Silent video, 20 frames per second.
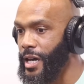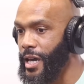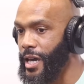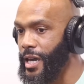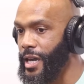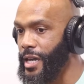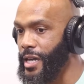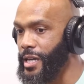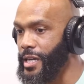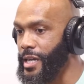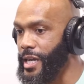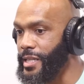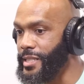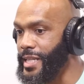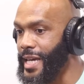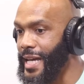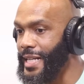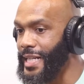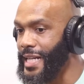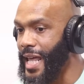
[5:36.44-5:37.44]
it's
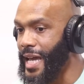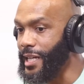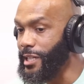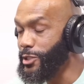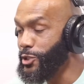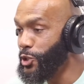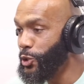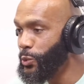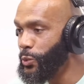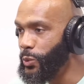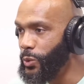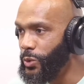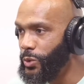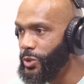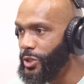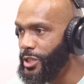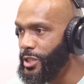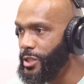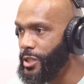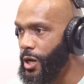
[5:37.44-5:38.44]
kind of like a tool.
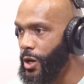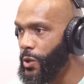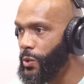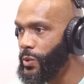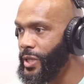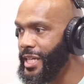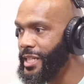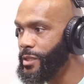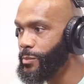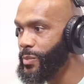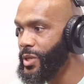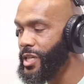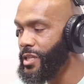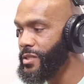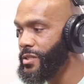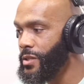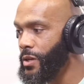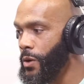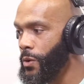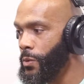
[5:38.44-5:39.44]
It
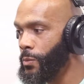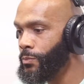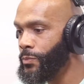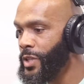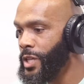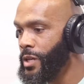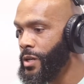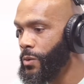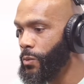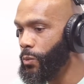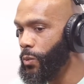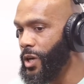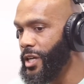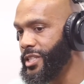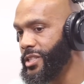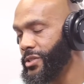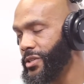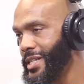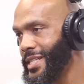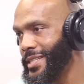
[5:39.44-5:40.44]
depends on
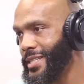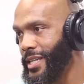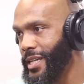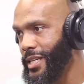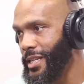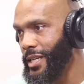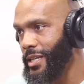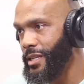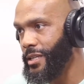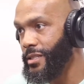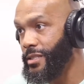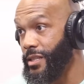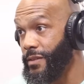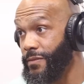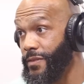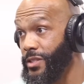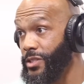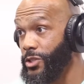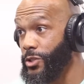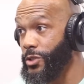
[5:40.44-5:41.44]
what your intent is.
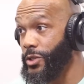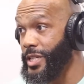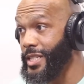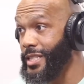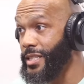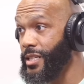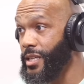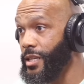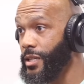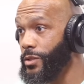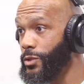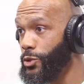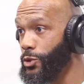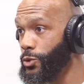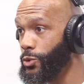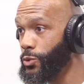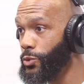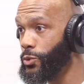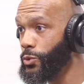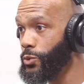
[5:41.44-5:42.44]
If it's your intent
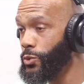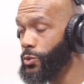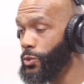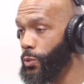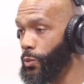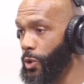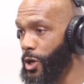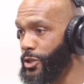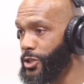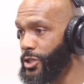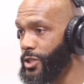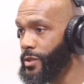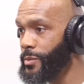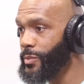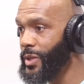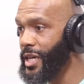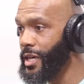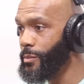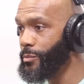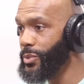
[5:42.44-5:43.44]
to
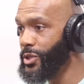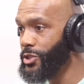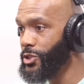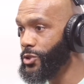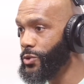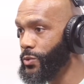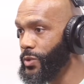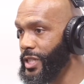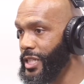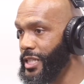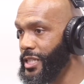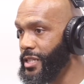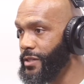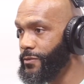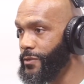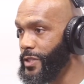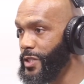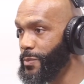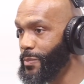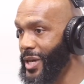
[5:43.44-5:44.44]
worship and put you in a
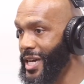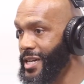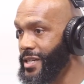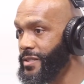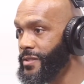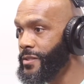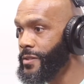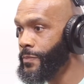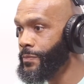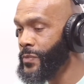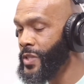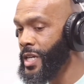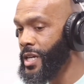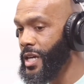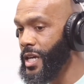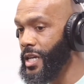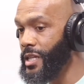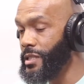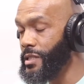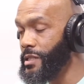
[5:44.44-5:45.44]
different space,
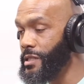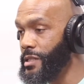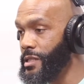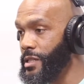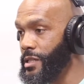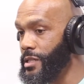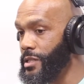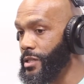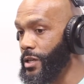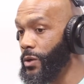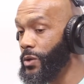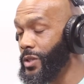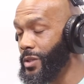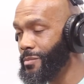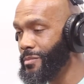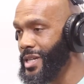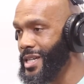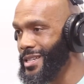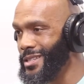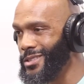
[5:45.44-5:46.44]
and yoga
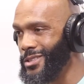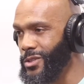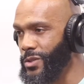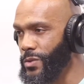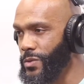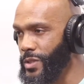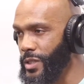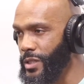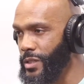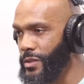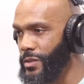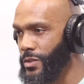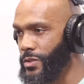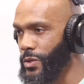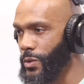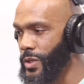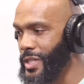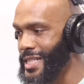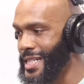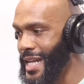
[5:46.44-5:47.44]
means union.
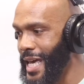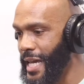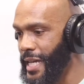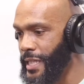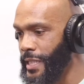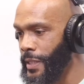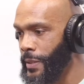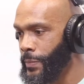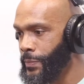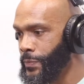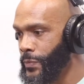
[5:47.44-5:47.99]
So it's like